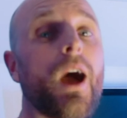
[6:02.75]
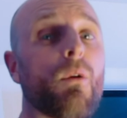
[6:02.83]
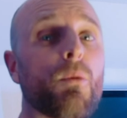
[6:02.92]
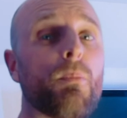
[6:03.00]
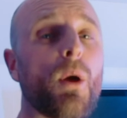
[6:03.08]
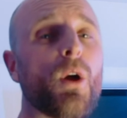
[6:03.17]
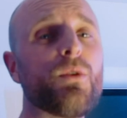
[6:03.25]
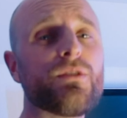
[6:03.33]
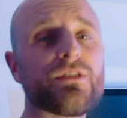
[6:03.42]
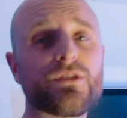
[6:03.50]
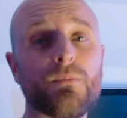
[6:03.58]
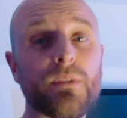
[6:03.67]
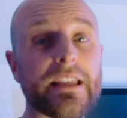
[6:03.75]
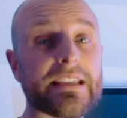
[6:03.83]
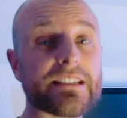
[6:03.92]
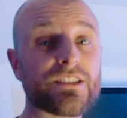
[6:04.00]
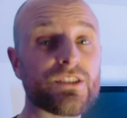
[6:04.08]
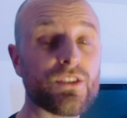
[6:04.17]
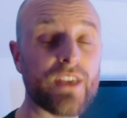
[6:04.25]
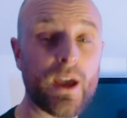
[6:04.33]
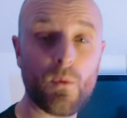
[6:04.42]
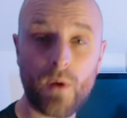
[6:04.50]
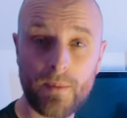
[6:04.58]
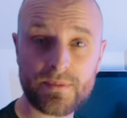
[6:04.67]
I will post some links to
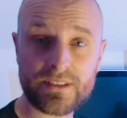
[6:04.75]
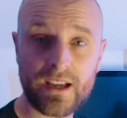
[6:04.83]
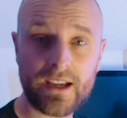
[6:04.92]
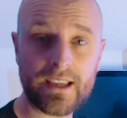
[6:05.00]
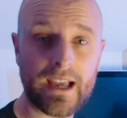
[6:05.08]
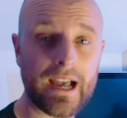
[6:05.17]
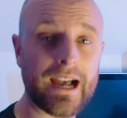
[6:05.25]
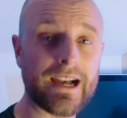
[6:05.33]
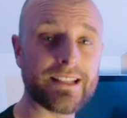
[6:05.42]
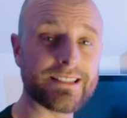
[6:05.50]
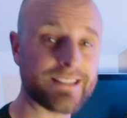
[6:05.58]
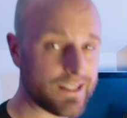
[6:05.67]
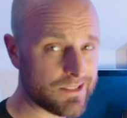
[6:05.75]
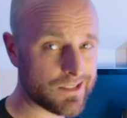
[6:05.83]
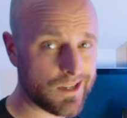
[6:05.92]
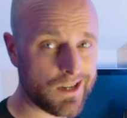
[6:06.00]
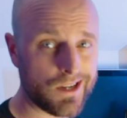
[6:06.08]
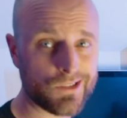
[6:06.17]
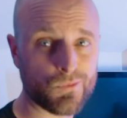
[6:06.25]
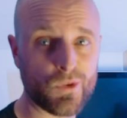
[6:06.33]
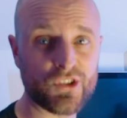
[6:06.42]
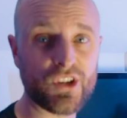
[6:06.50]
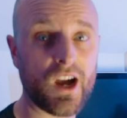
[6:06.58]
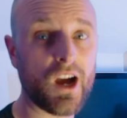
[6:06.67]
their website and sensor guides,
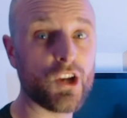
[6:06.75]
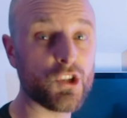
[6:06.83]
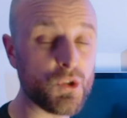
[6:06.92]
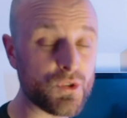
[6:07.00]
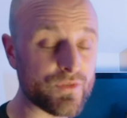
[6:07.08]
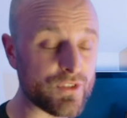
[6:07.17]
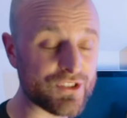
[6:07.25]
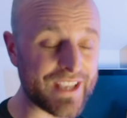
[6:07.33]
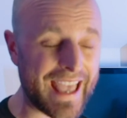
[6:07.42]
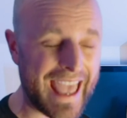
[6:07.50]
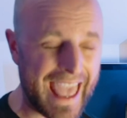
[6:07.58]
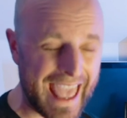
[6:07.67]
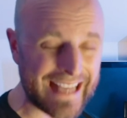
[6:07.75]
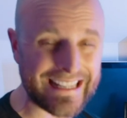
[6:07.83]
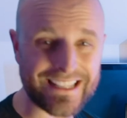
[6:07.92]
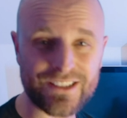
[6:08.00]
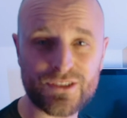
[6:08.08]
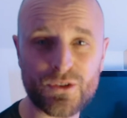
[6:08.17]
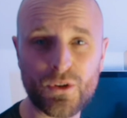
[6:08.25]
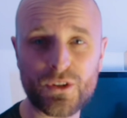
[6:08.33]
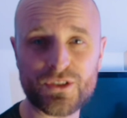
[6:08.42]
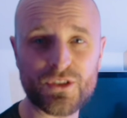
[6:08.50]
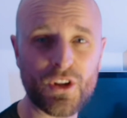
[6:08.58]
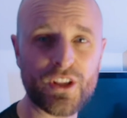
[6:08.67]
which are useful to any
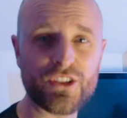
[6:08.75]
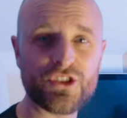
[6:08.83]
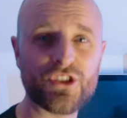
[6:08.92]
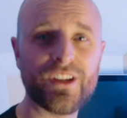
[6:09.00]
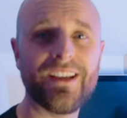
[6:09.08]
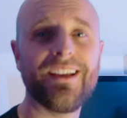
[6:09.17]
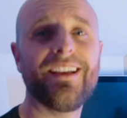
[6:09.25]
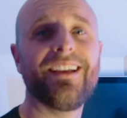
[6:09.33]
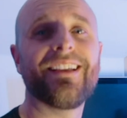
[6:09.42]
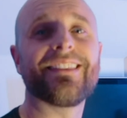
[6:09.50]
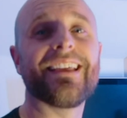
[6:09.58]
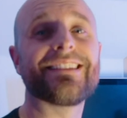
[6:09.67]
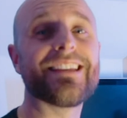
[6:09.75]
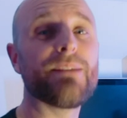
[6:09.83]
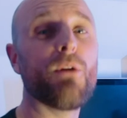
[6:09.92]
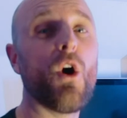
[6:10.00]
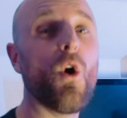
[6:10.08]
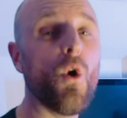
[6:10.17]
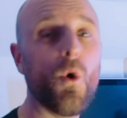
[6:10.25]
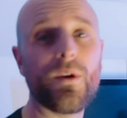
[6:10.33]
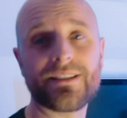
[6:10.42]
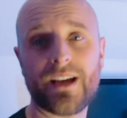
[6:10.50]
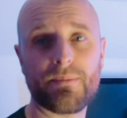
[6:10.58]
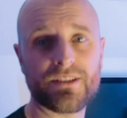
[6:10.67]
installer's knowledge. Their team are
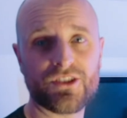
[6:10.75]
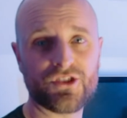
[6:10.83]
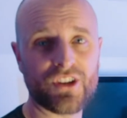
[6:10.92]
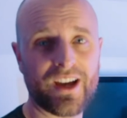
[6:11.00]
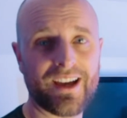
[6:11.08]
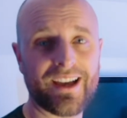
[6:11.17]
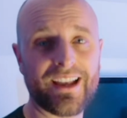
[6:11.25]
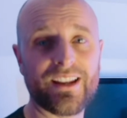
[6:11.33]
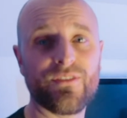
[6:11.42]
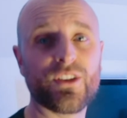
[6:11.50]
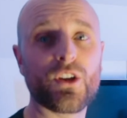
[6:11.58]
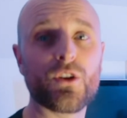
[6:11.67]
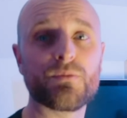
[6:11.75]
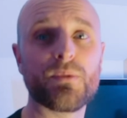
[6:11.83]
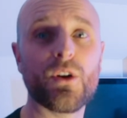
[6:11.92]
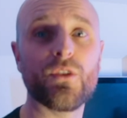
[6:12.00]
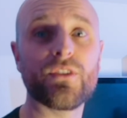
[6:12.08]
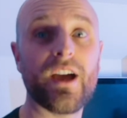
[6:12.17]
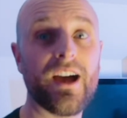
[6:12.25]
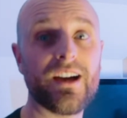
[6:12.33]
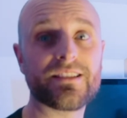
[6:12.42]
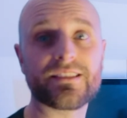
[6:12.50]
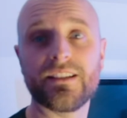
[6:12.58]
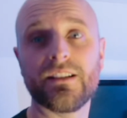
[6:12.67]
always happy to chat, and if it goes beyond
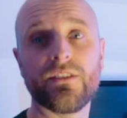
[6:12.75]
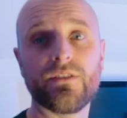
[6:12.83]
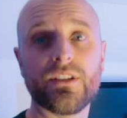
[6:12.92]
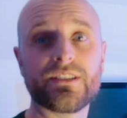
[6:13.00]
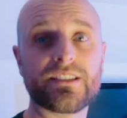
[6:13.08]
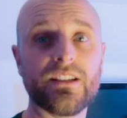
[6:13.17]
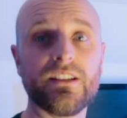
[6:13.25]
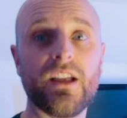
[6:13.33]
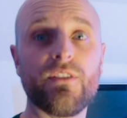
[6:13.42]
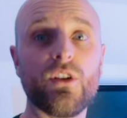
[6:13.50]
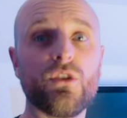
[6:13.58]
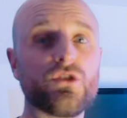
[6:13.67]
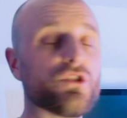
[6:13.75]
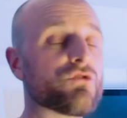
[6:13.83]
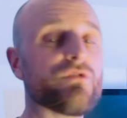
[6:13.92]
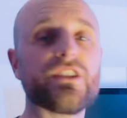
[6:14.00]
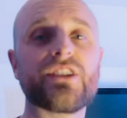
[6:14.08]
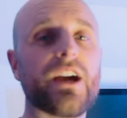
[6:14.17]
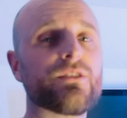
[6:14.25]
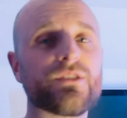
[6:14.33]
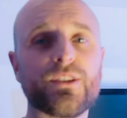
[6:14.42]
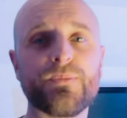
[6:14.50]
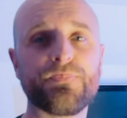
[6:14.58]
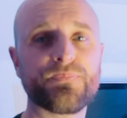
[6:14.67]
our skill of skill level just reach out
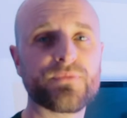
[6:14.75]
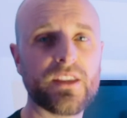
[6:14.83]
to them.